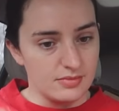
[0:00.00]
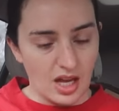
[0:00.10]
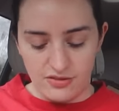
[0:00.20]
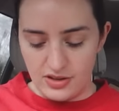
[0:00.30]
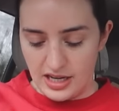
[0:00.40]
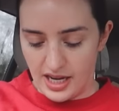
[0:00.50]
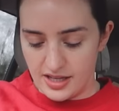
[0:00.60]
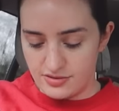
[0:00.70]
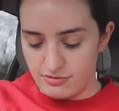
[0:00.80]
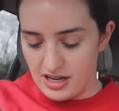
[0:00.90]
I feel like
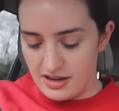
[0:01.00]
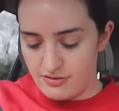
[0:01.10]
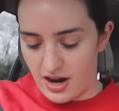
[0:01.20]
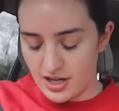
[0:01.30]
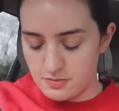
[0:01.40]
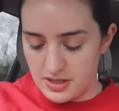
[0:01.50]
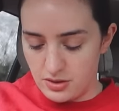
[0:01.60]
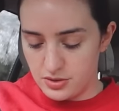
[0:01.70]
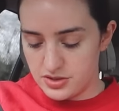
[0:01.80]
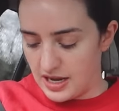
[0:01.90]
it's really fresh, but it
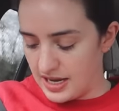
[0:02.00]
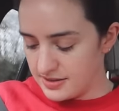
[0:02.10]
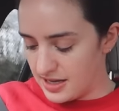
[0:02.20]
also has